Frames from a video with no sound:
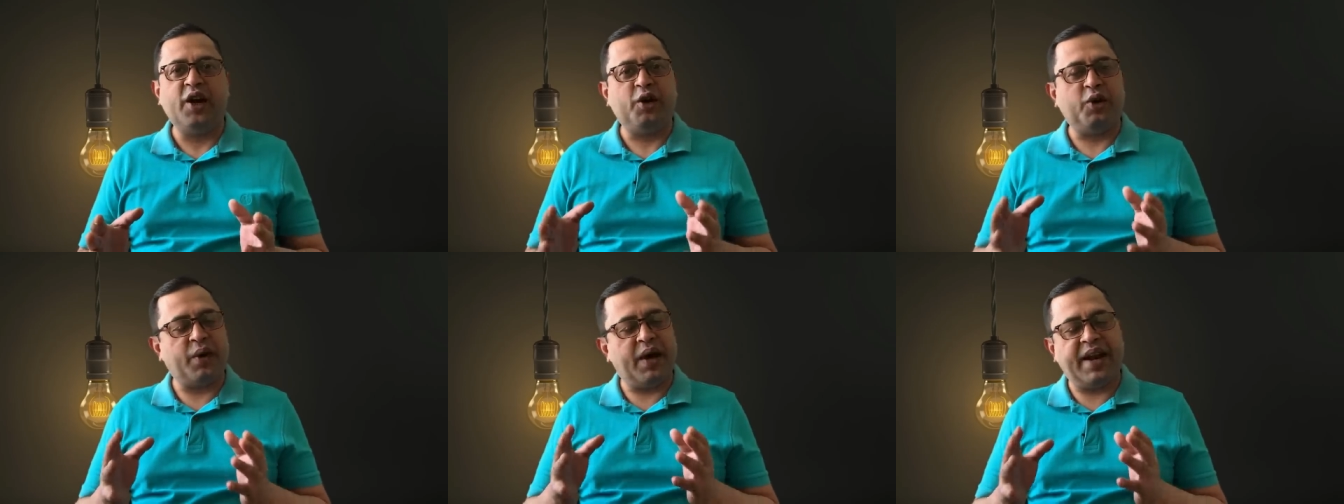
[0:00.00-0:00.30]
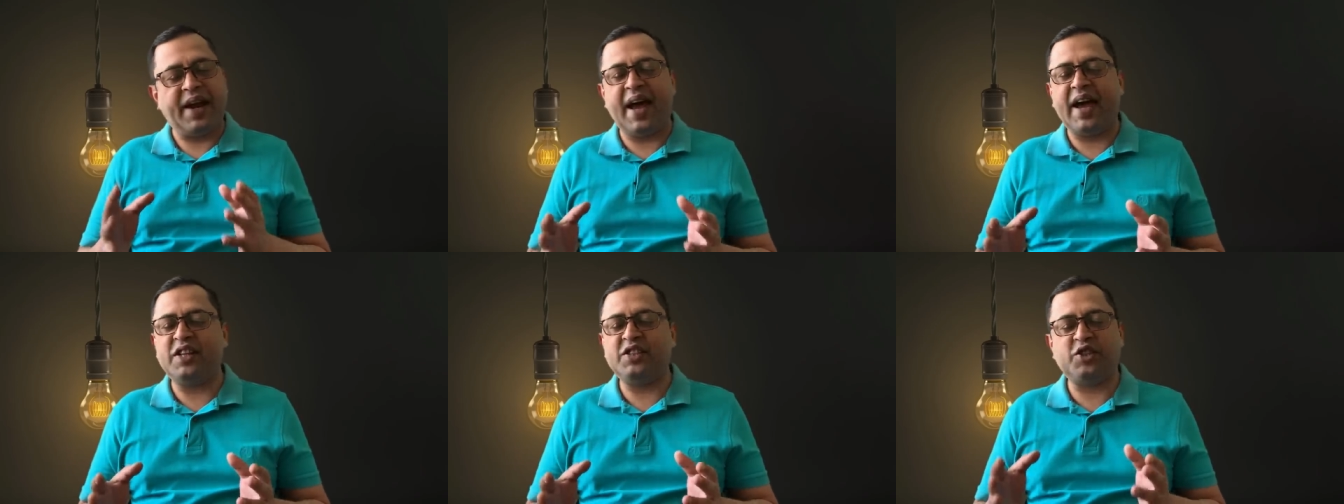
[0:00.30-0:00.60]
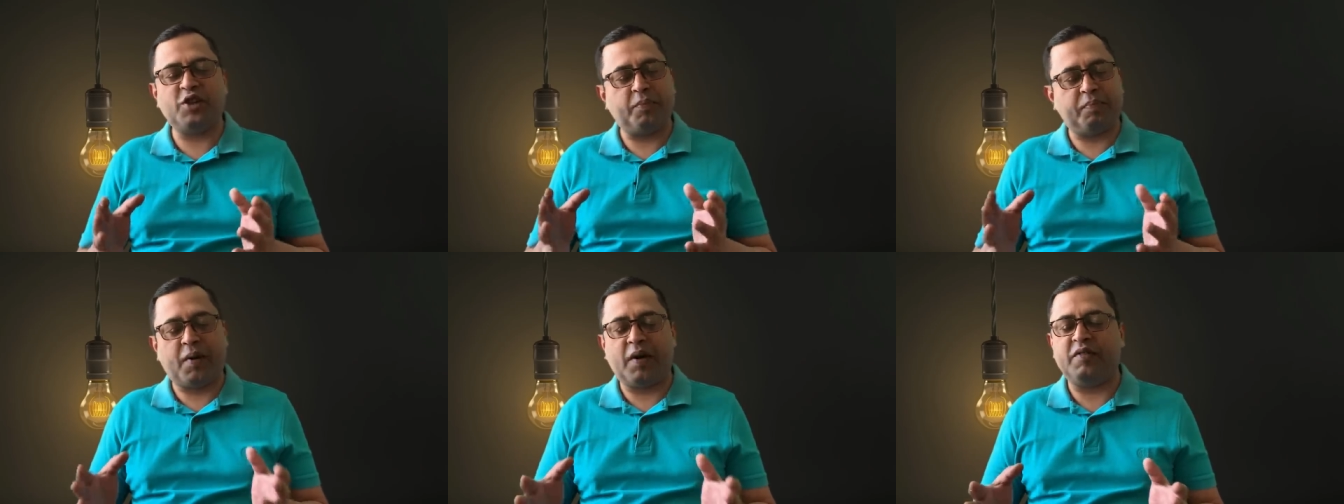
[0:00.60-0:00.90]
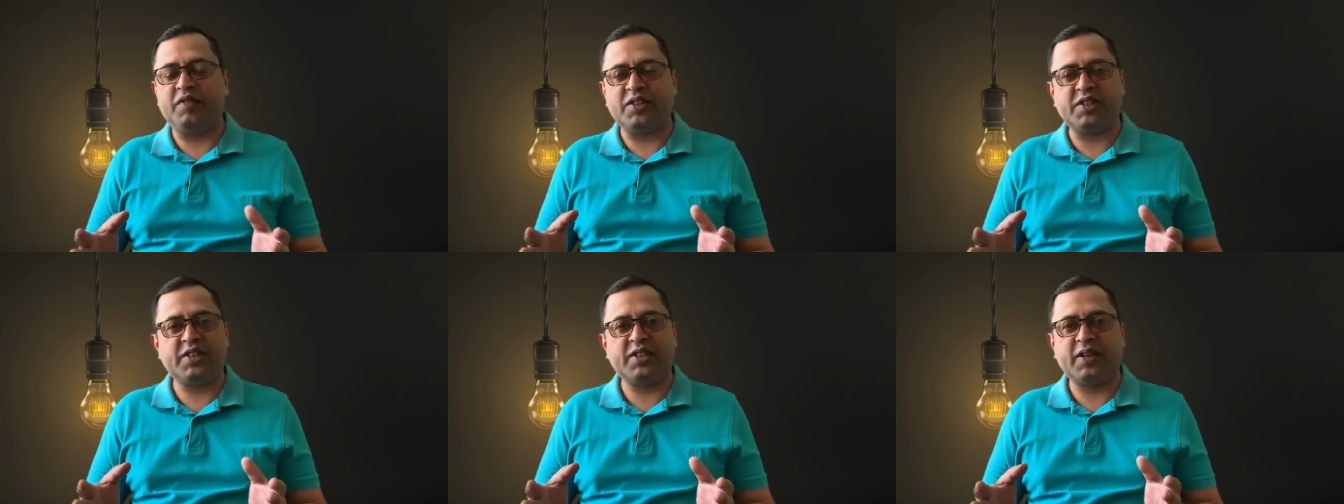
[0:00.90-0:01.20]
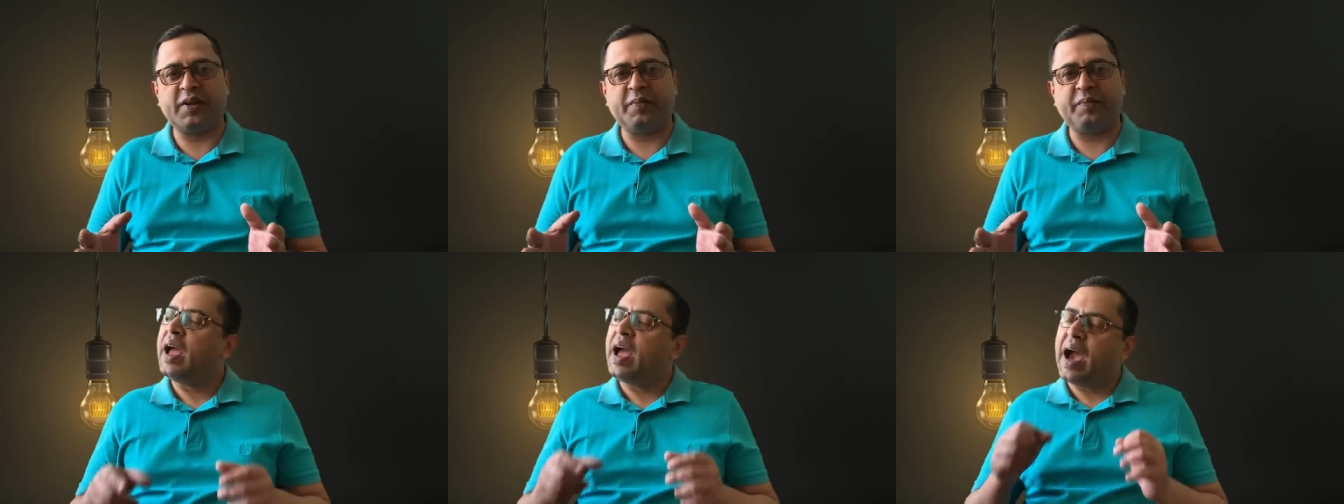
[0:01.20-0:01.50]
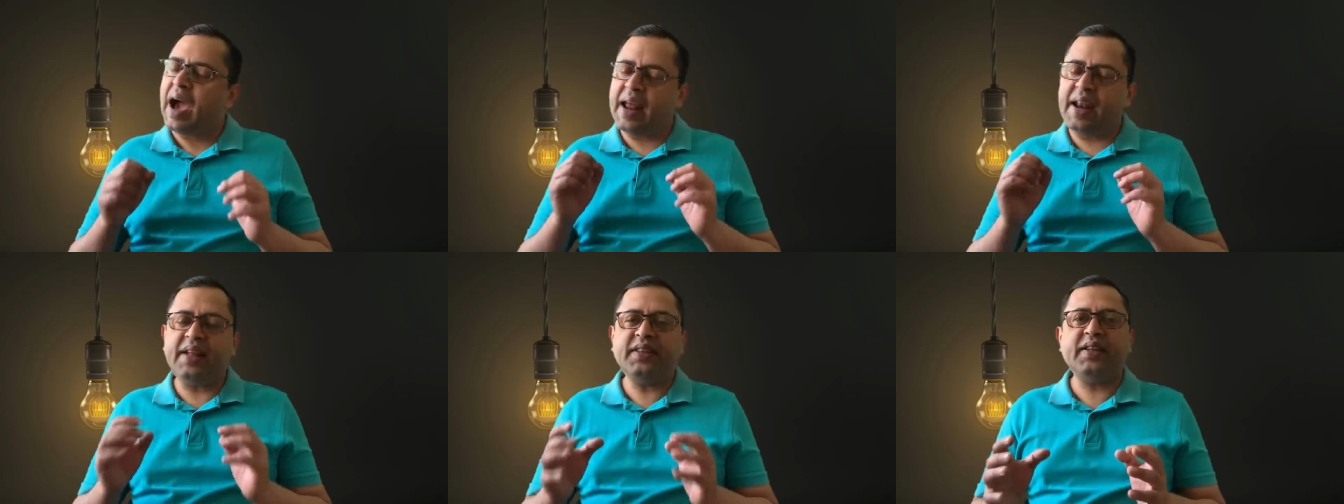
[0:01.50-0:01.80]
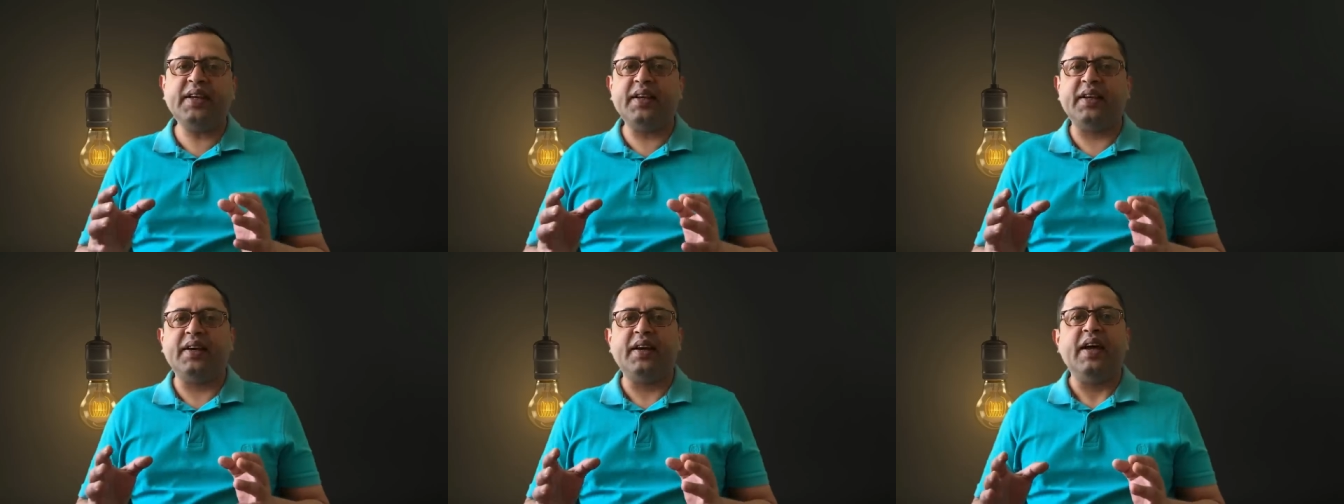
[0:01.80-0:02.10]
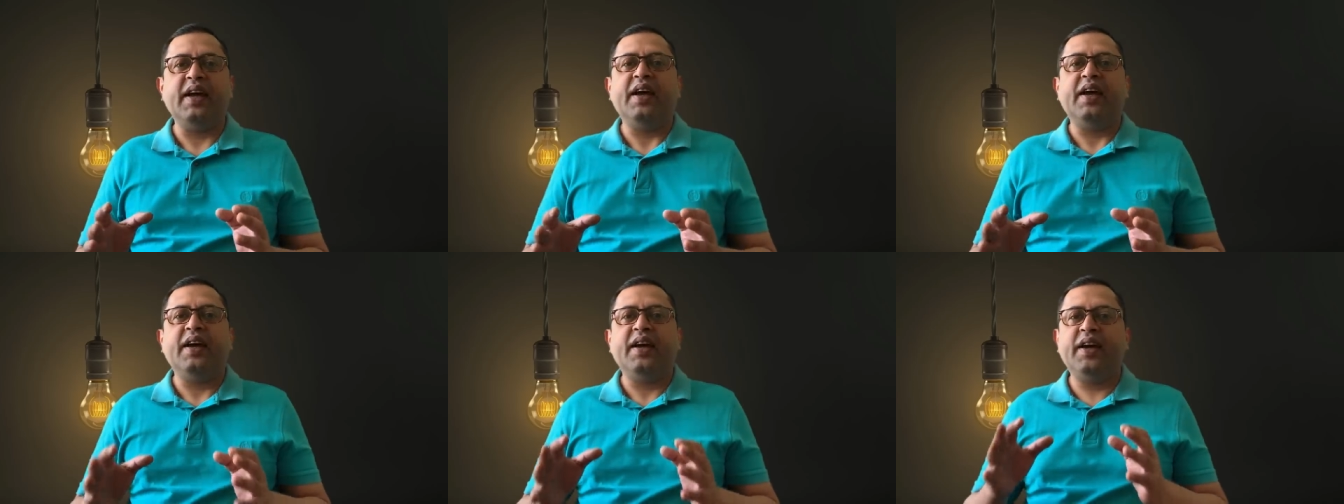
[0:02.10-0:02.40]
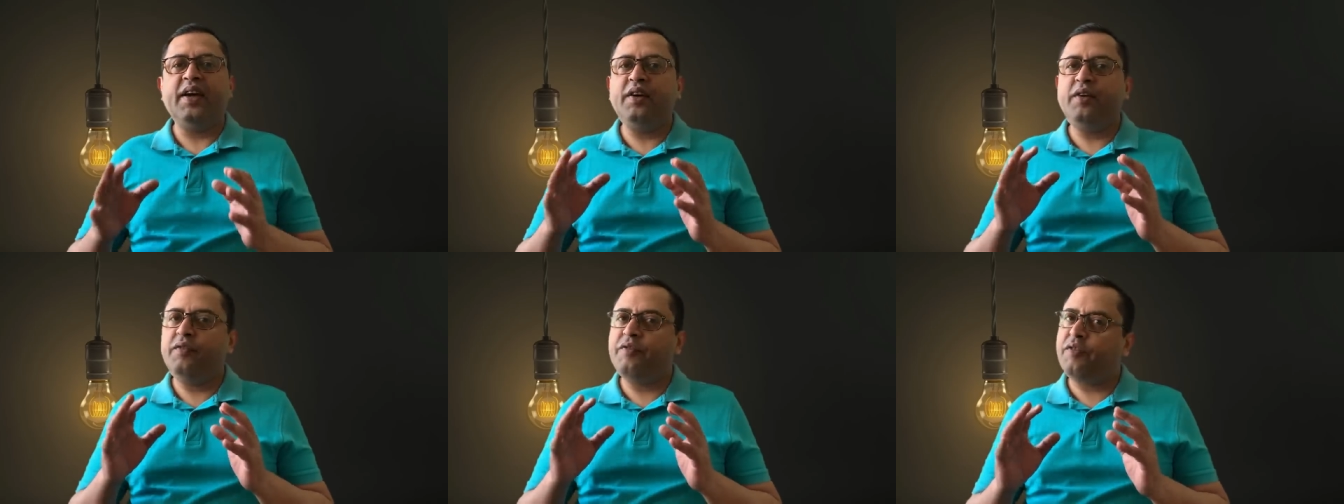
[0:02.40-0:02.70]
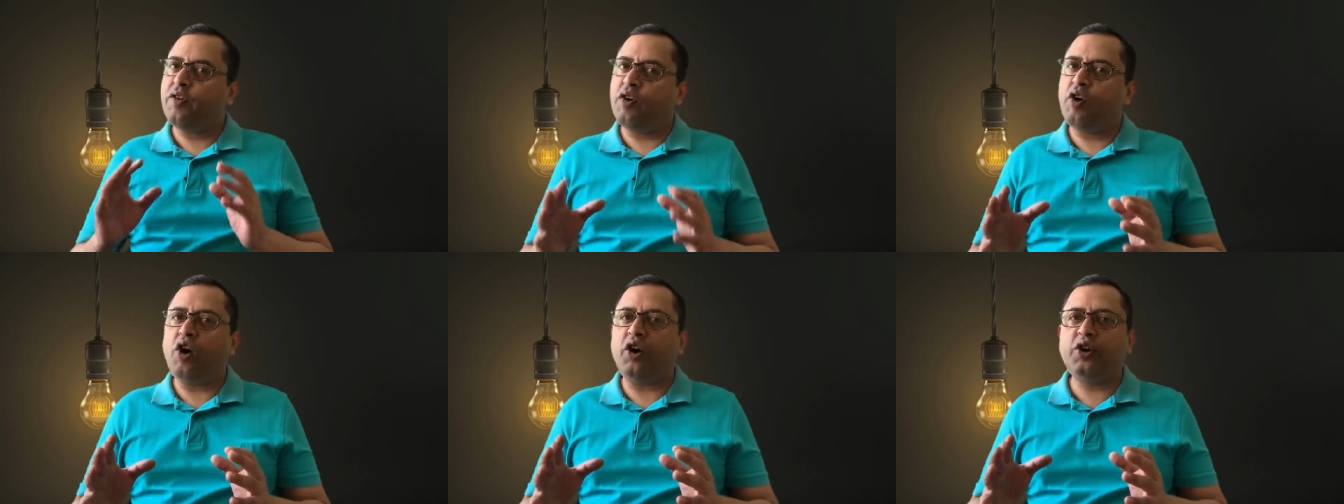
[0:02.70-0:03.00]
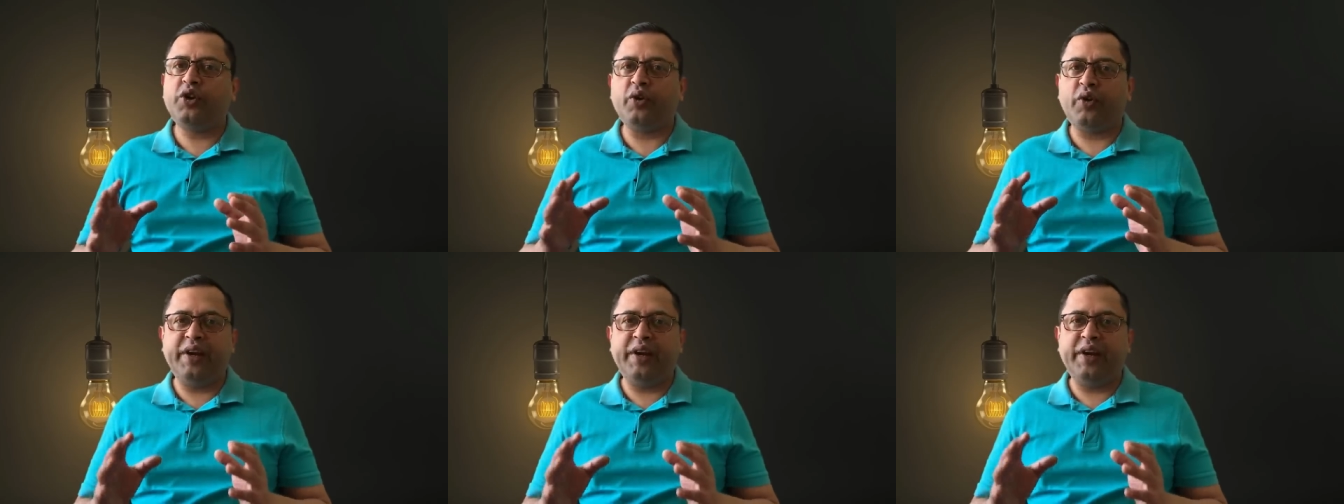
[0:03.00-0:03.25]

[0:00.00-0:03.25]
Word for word: to enhance your powers. And I think he forgot to